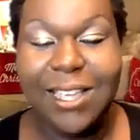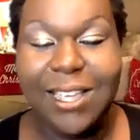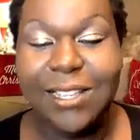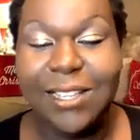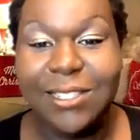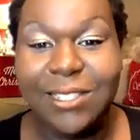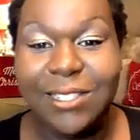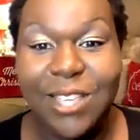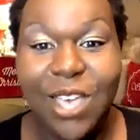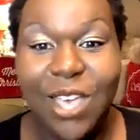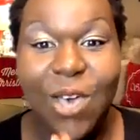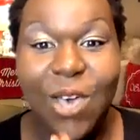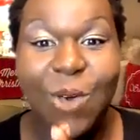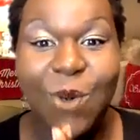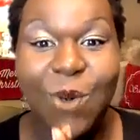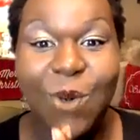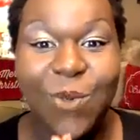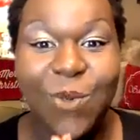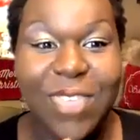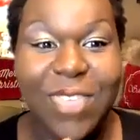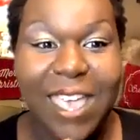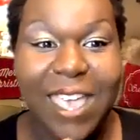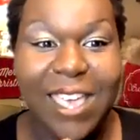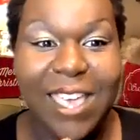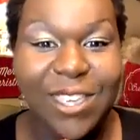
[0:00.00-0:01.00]

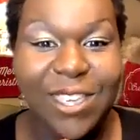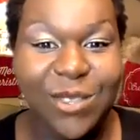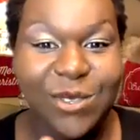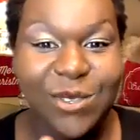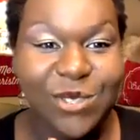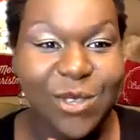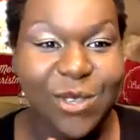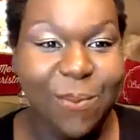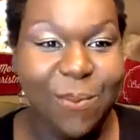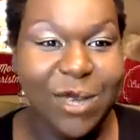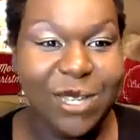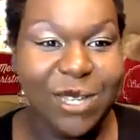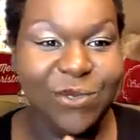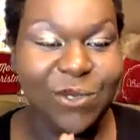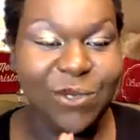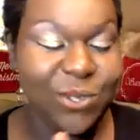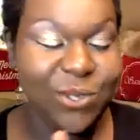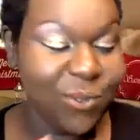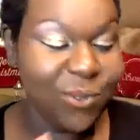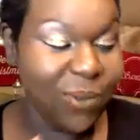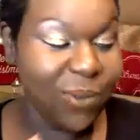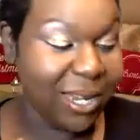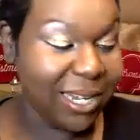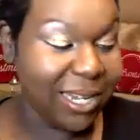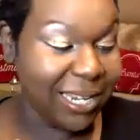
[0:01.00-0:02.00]
So thank you so much for
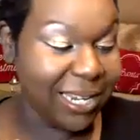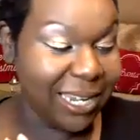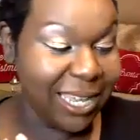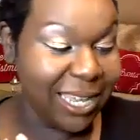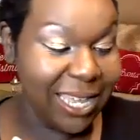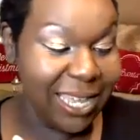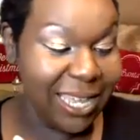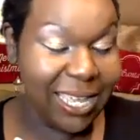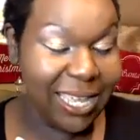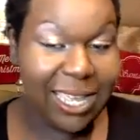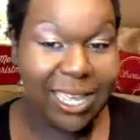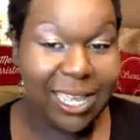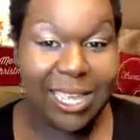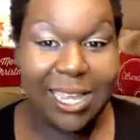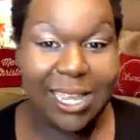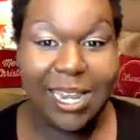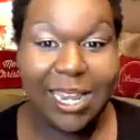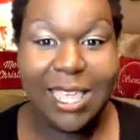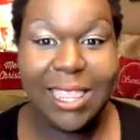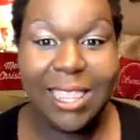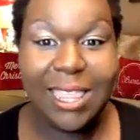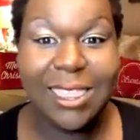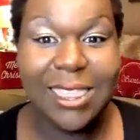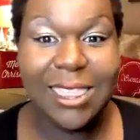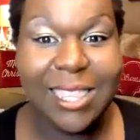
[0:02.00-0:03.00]
joining
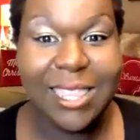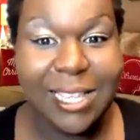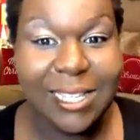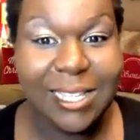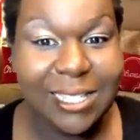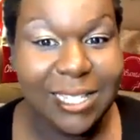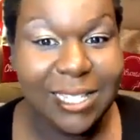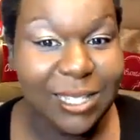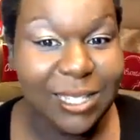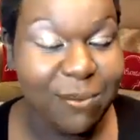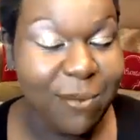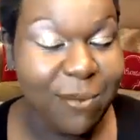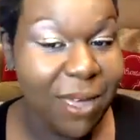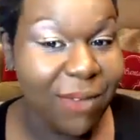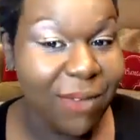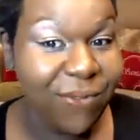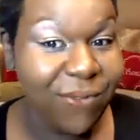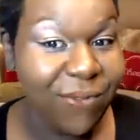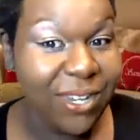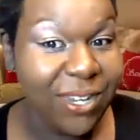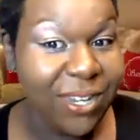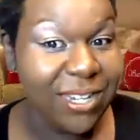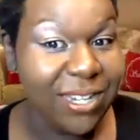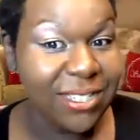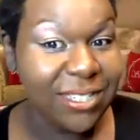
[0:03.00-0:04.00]
in. This is my
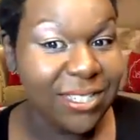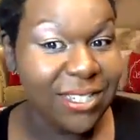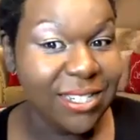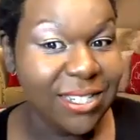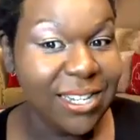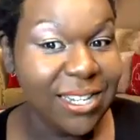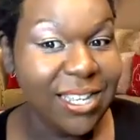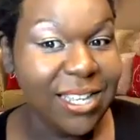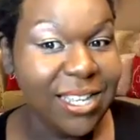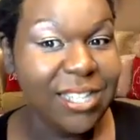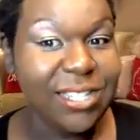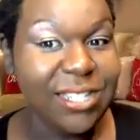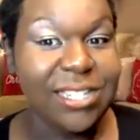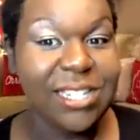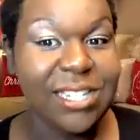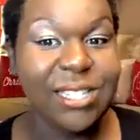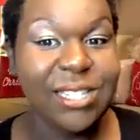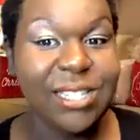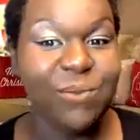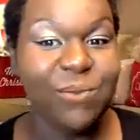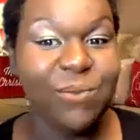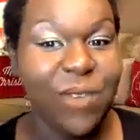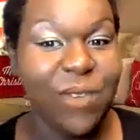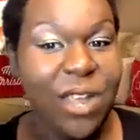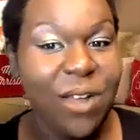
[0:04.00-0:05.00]
finished look.
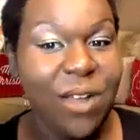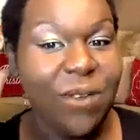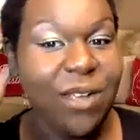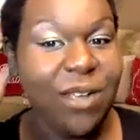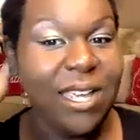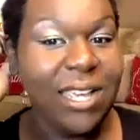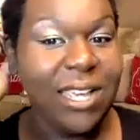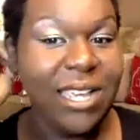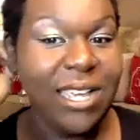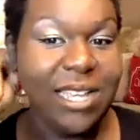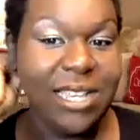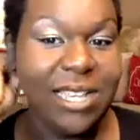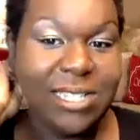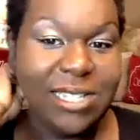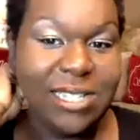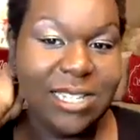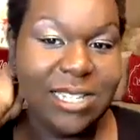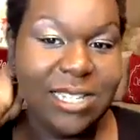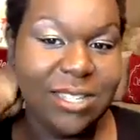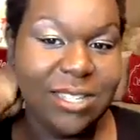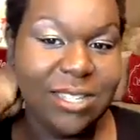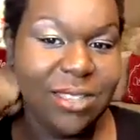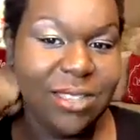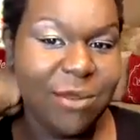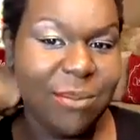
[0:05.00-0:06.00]
Just very easy
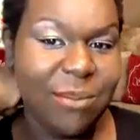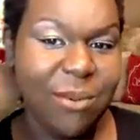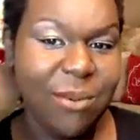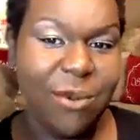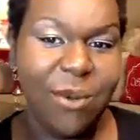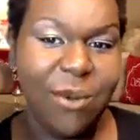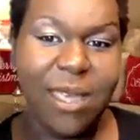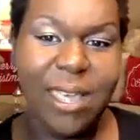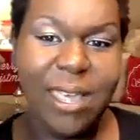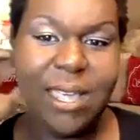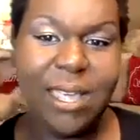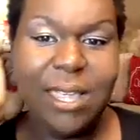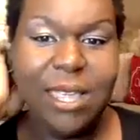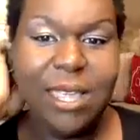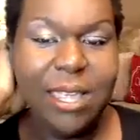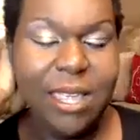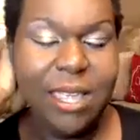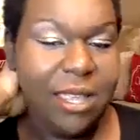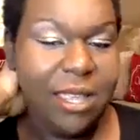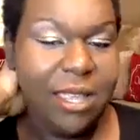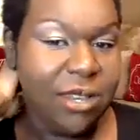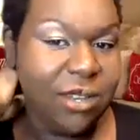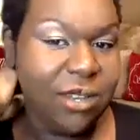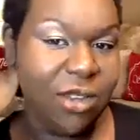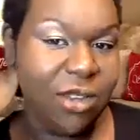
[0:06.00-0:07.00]
to the point.
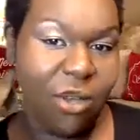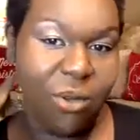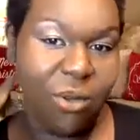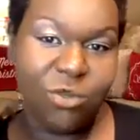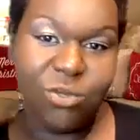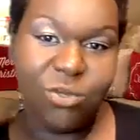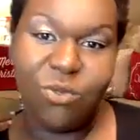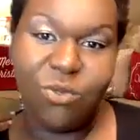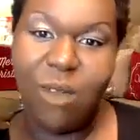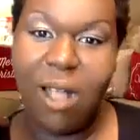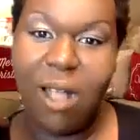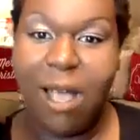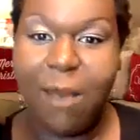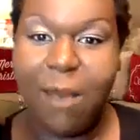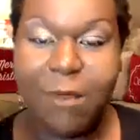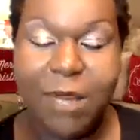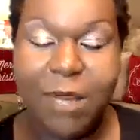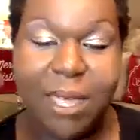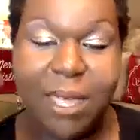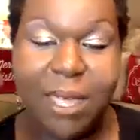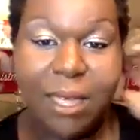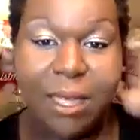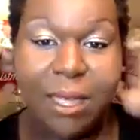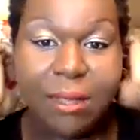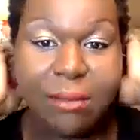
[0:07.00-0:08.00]
No
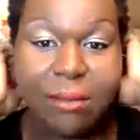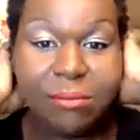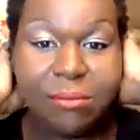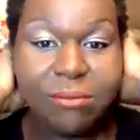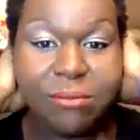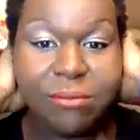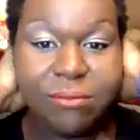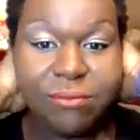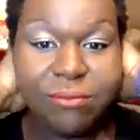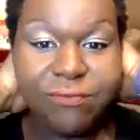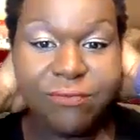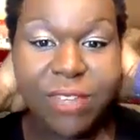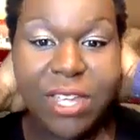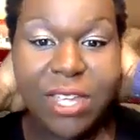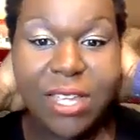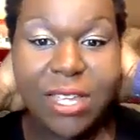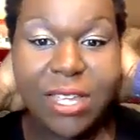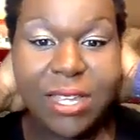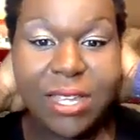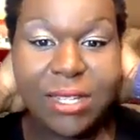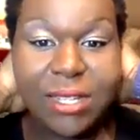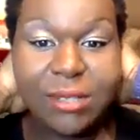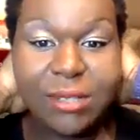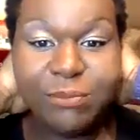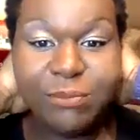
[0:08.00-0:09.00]
drama.
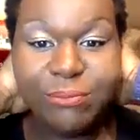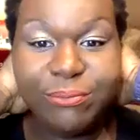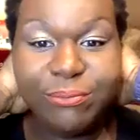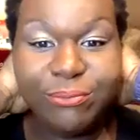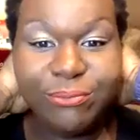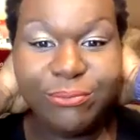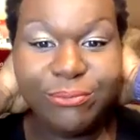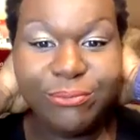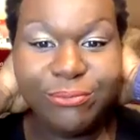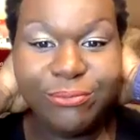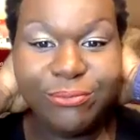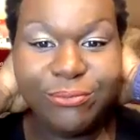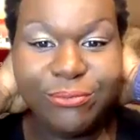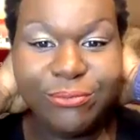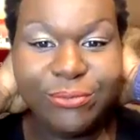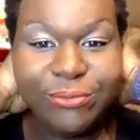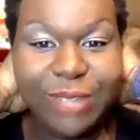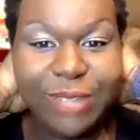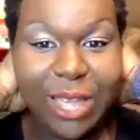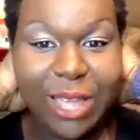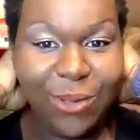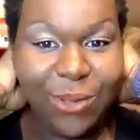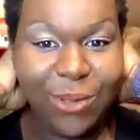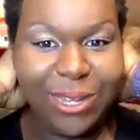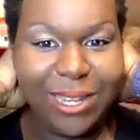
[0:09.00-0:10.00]
Fun.
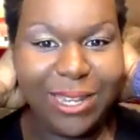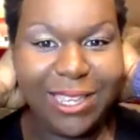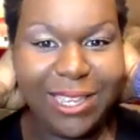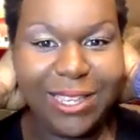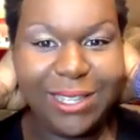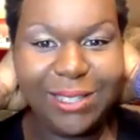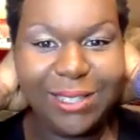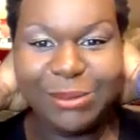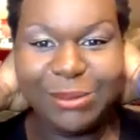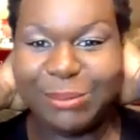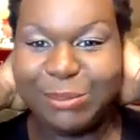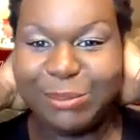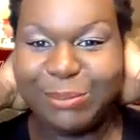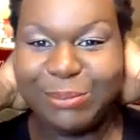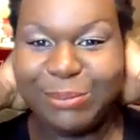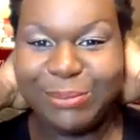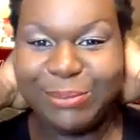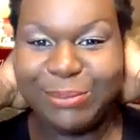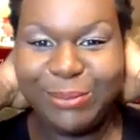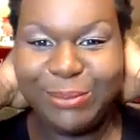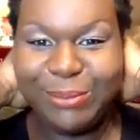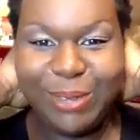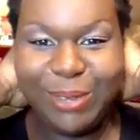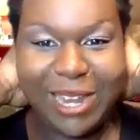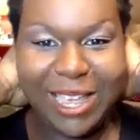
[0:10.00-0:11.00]
Oh, look.
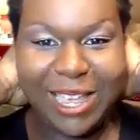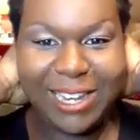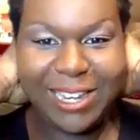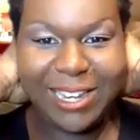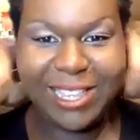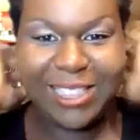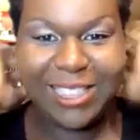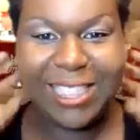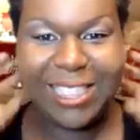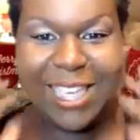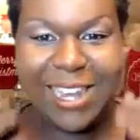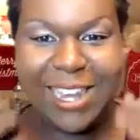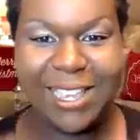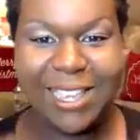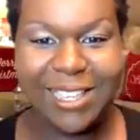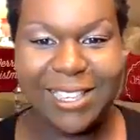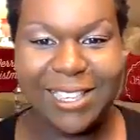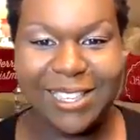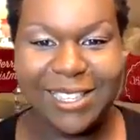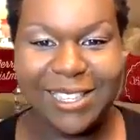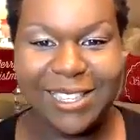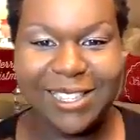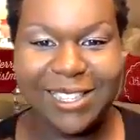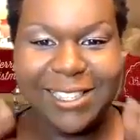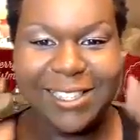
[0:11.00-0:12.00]
When I did that,
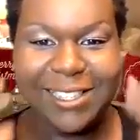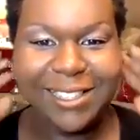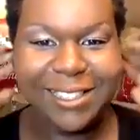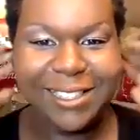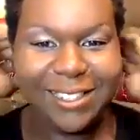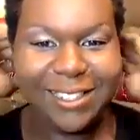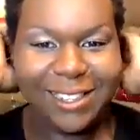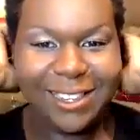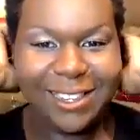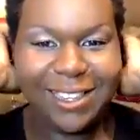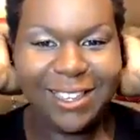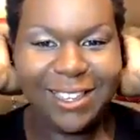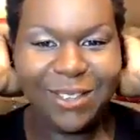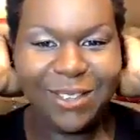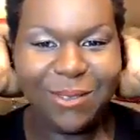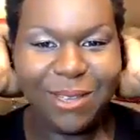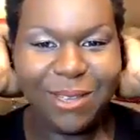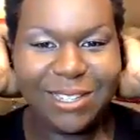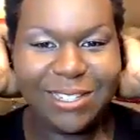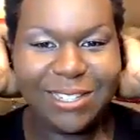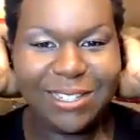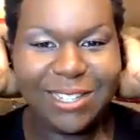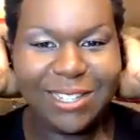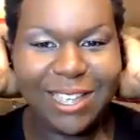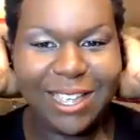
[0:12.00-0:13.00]
look,
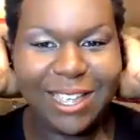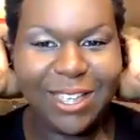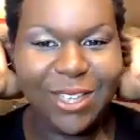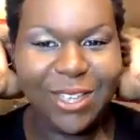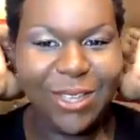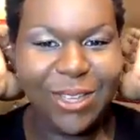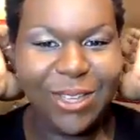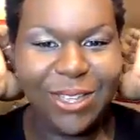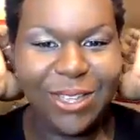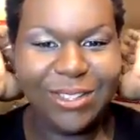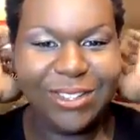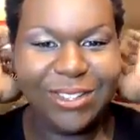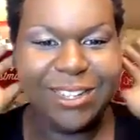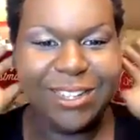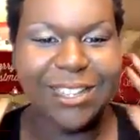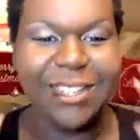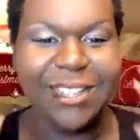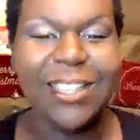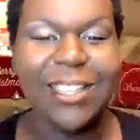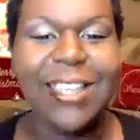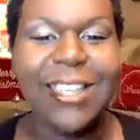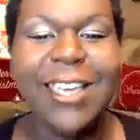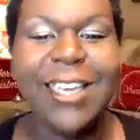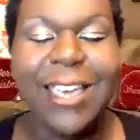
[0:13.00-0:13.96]
what is that? Oh, look.